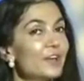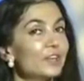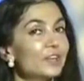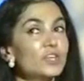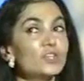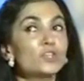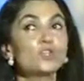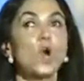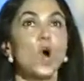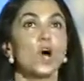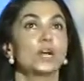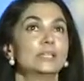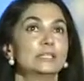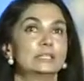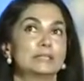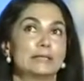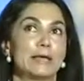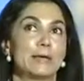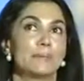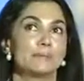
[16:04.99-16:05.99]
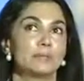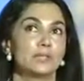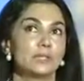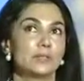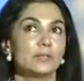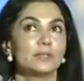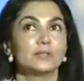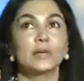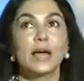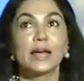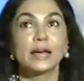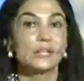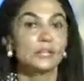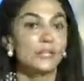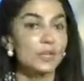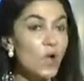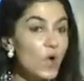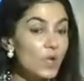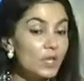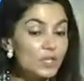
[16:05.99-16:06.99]
this concept, this
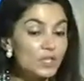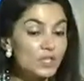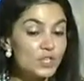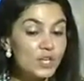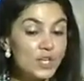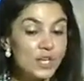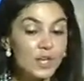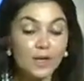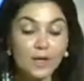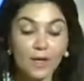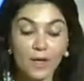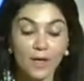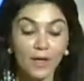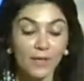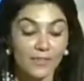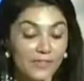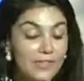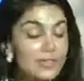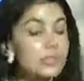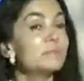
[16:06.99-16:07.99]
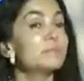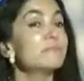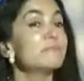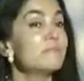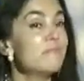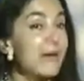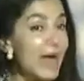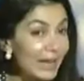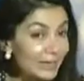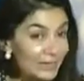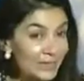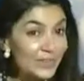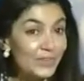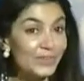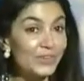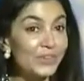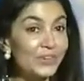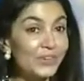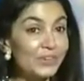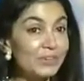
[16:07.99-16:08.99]
ideology, this
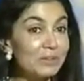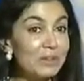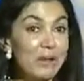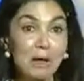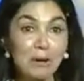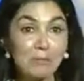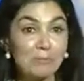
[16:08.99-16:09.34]
magical